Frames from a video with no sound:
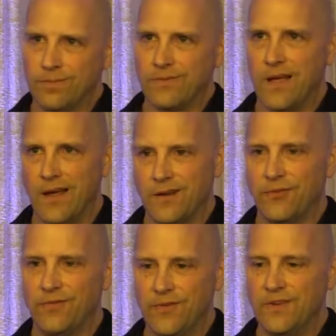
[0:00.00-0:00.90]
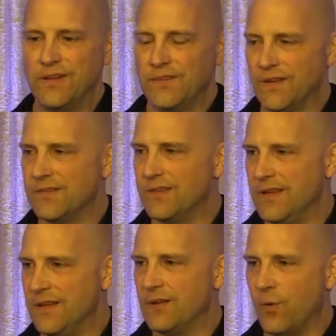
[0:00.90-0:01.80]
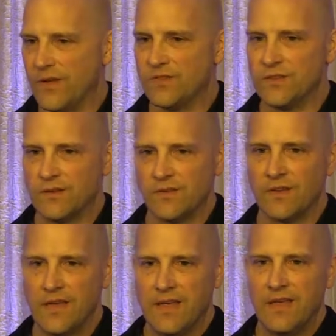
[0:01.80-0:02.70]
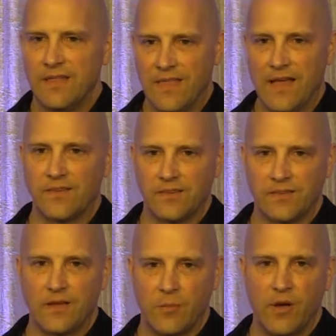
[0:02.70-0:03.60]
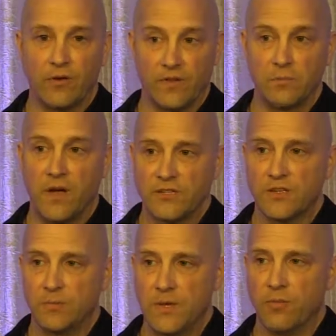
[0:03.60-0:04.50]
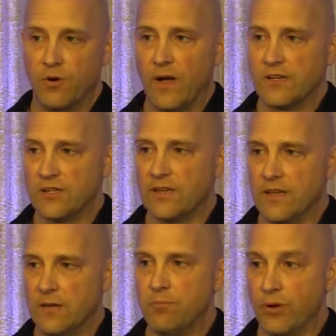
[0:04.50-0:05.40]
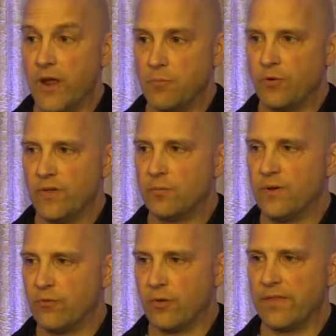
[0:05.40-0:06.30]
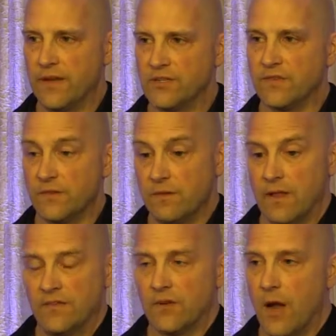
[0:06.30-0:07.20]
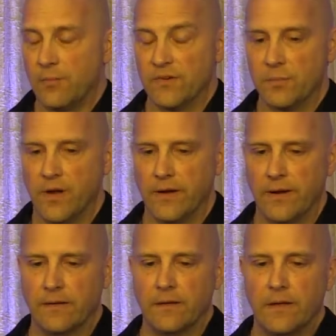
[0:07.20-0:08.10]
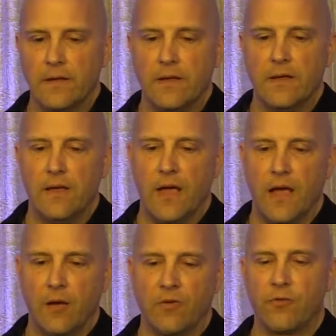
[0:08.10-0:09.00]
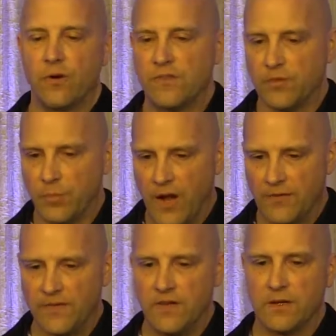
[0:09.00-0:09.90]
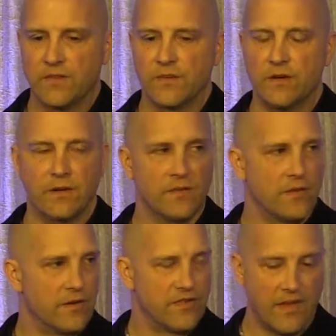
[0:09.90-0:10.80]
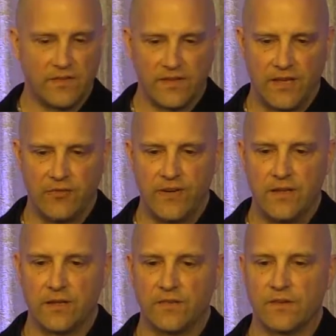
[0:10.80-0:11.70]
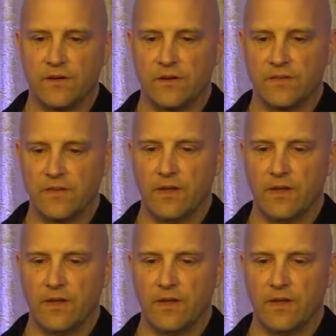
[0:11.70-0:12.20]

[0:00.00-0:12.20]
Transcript: kind of 50, 60 questions, that's about as much as people actually put up with before they stop responding. Of course, there's privacy concerns, there's sensitivity concerns